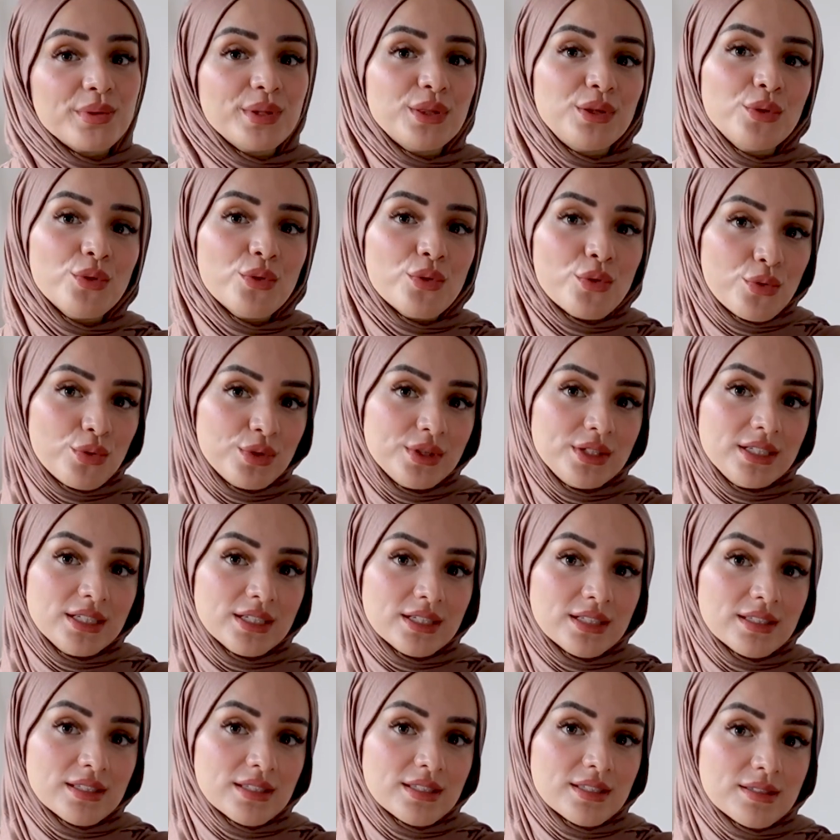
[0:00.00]
with your
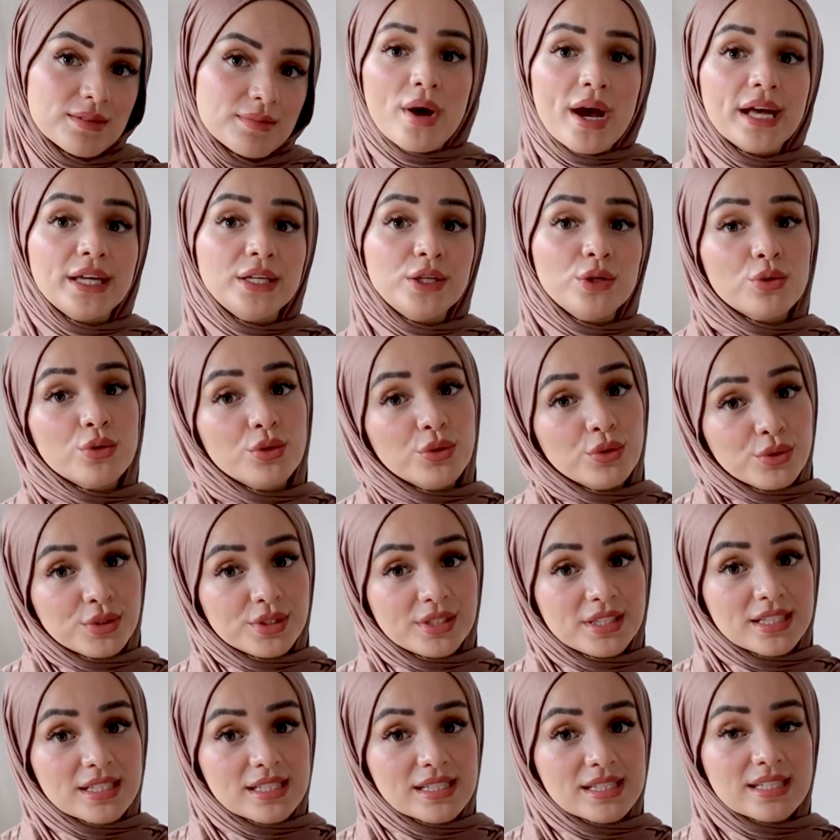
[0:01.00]
audience, where your
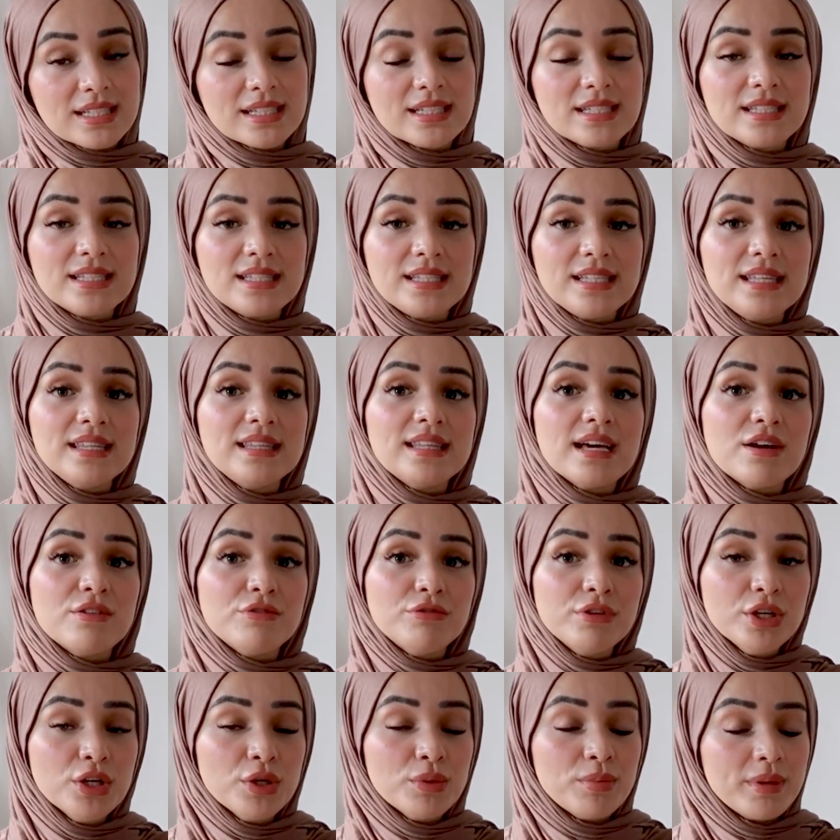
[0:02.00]
audience can see that
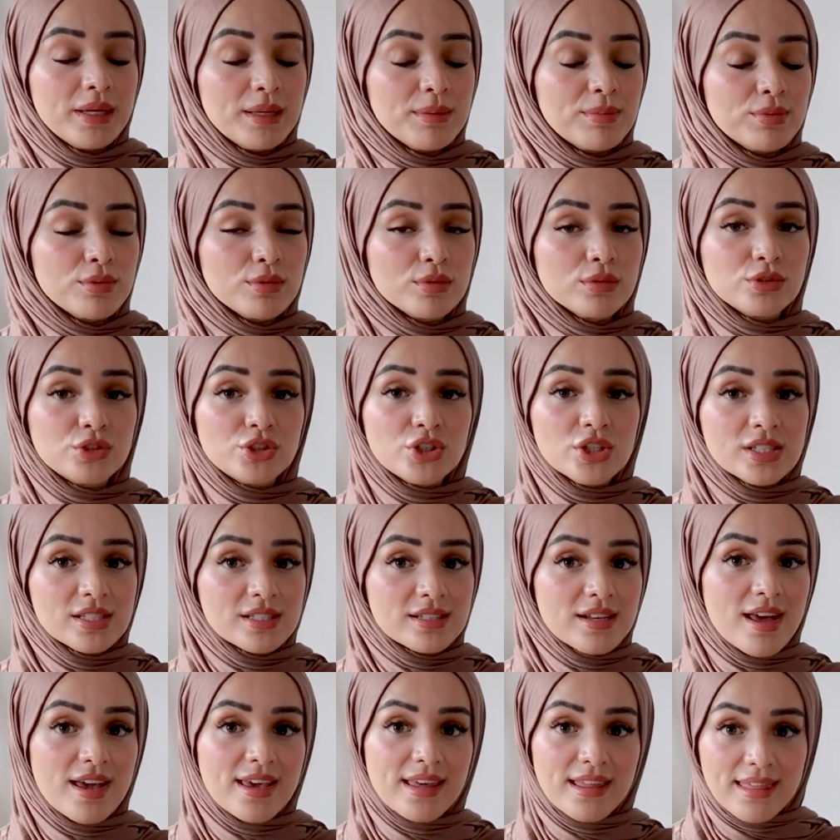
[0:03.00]
real people just
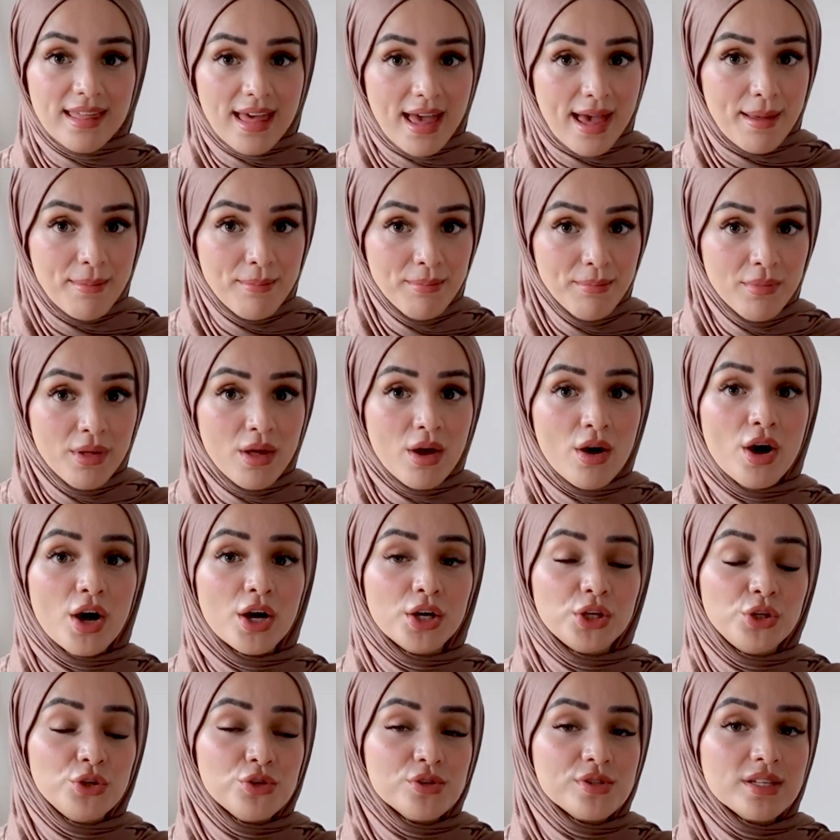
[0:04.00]
like them are
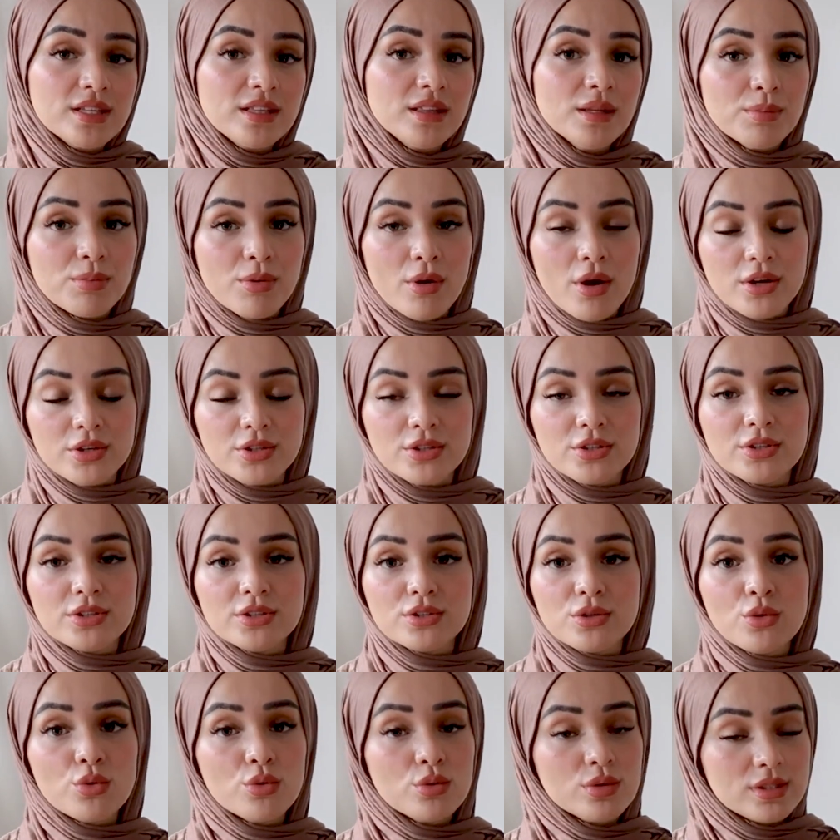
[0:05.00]
using the
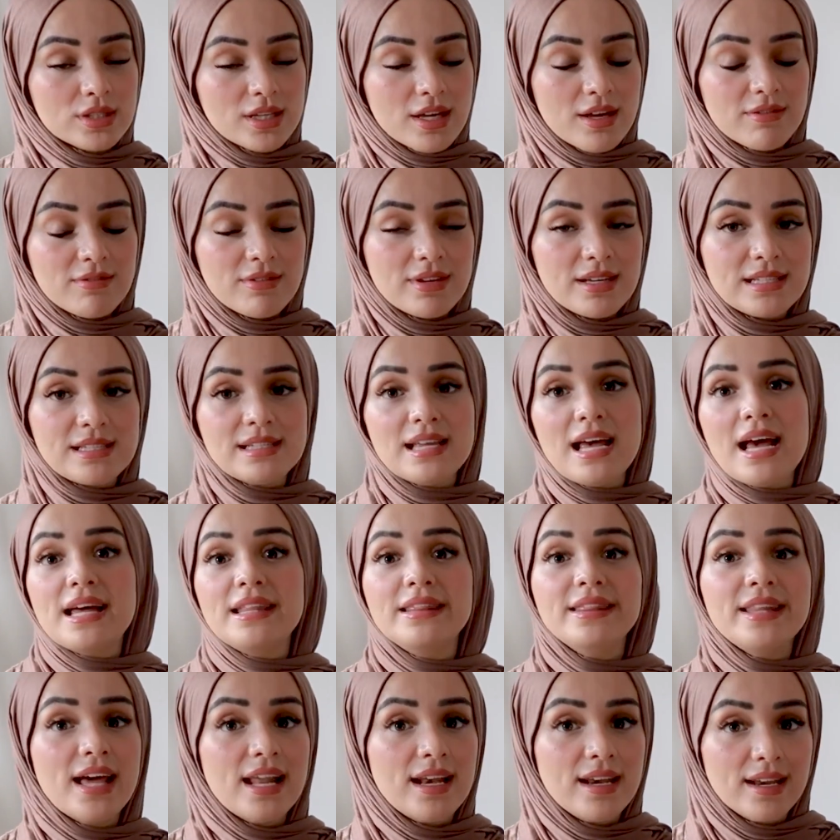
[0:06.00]
product or service
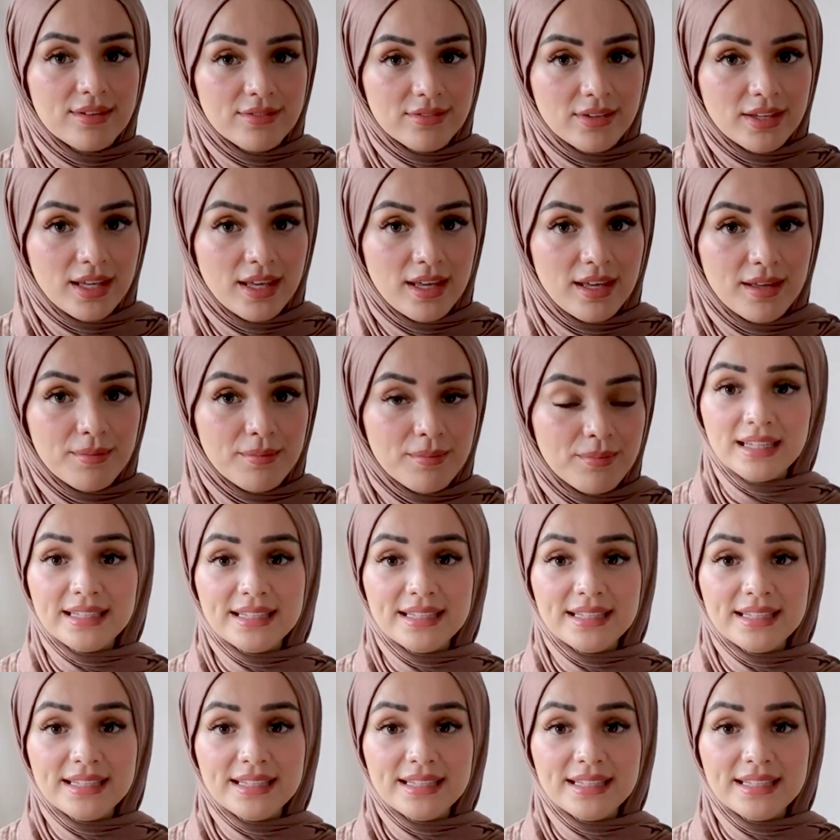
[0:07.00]
and they're loving it.